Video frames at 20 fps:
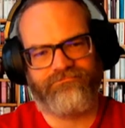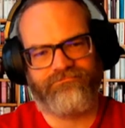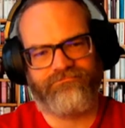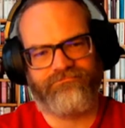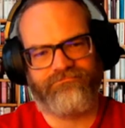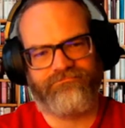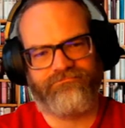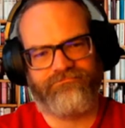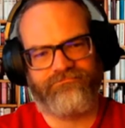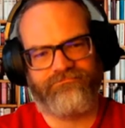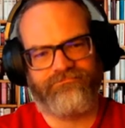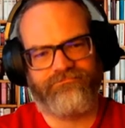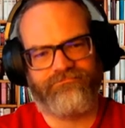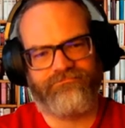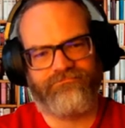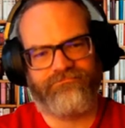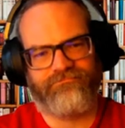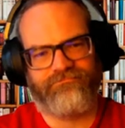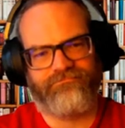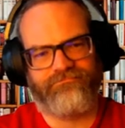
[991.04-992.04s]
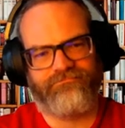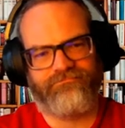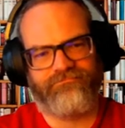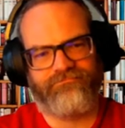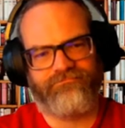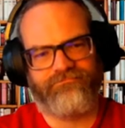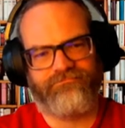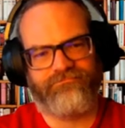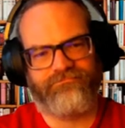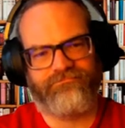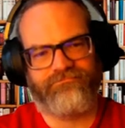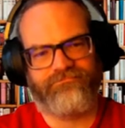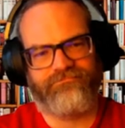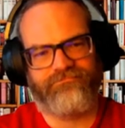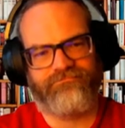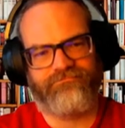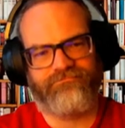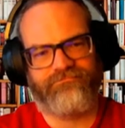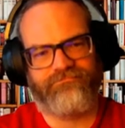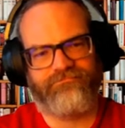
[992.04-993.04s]

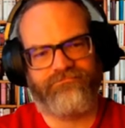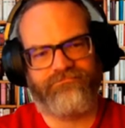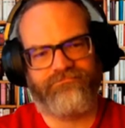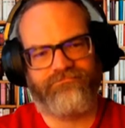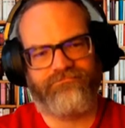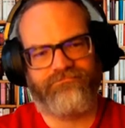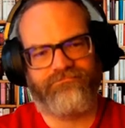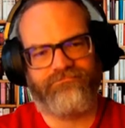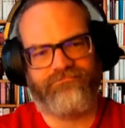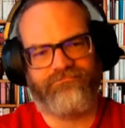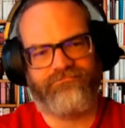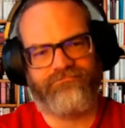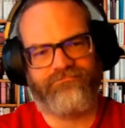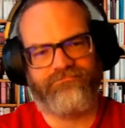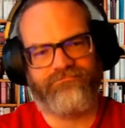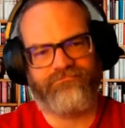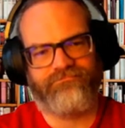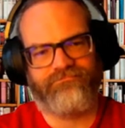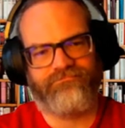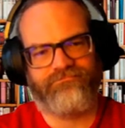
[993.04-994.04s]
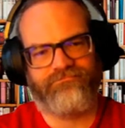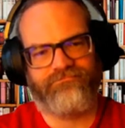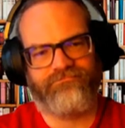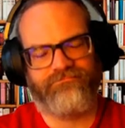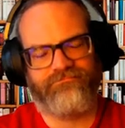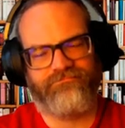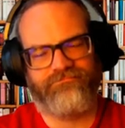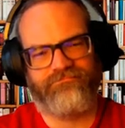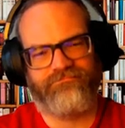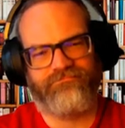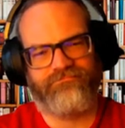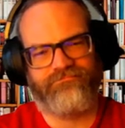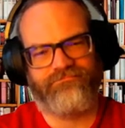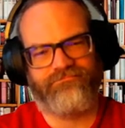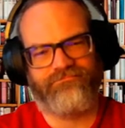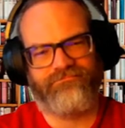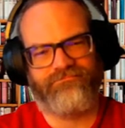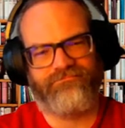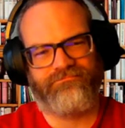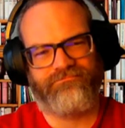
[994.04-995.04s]

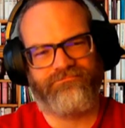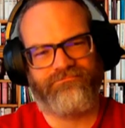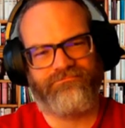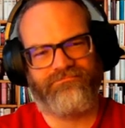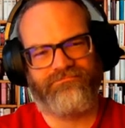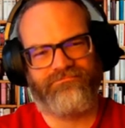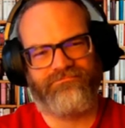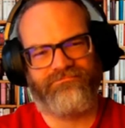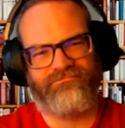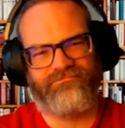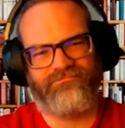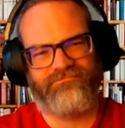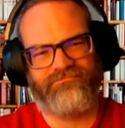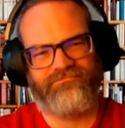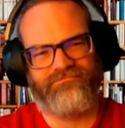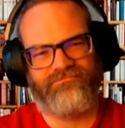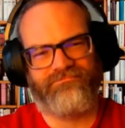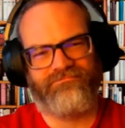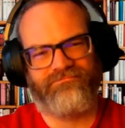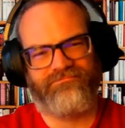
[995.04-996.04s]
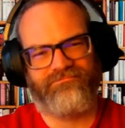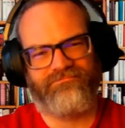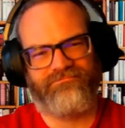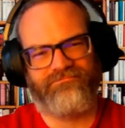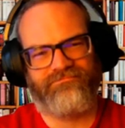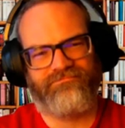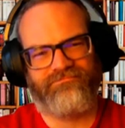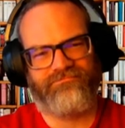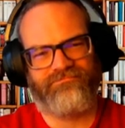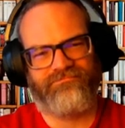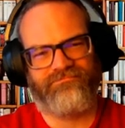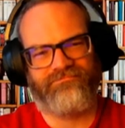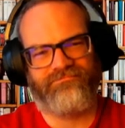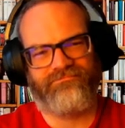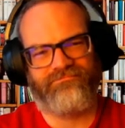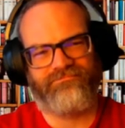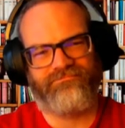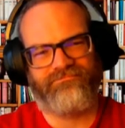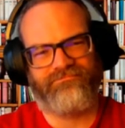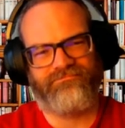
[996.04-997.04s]

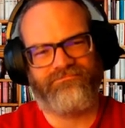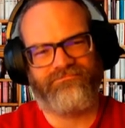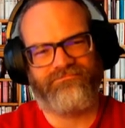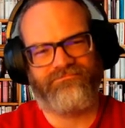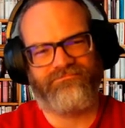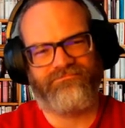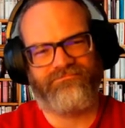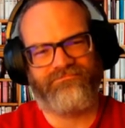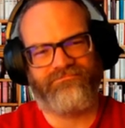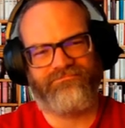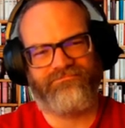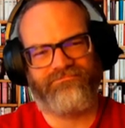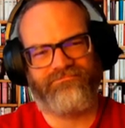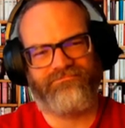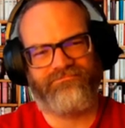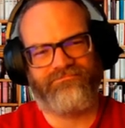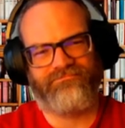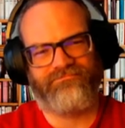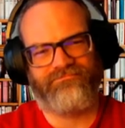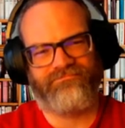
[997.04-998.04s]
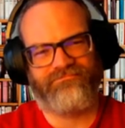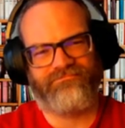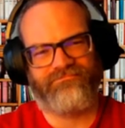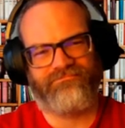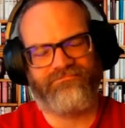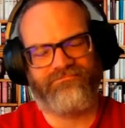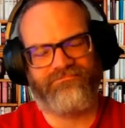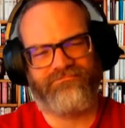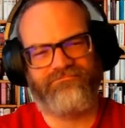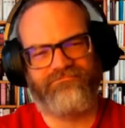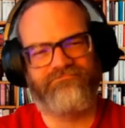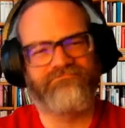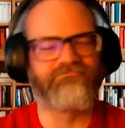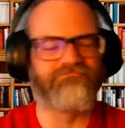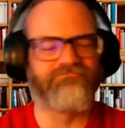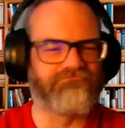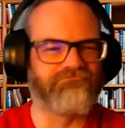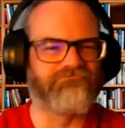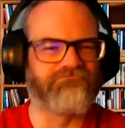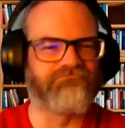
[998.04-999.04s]
(silent)